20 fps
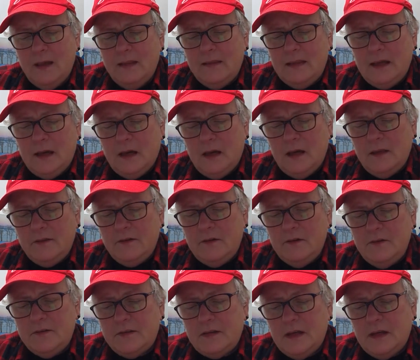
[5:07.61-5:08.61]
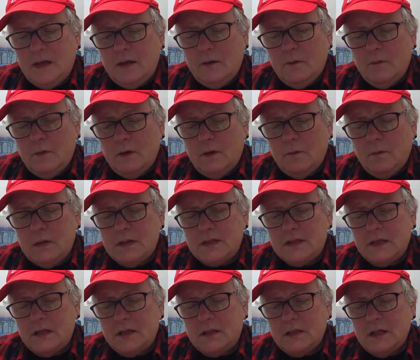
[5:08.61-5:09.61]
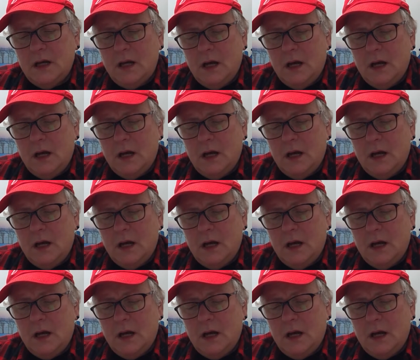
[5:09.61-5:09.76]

The other thing, where was it?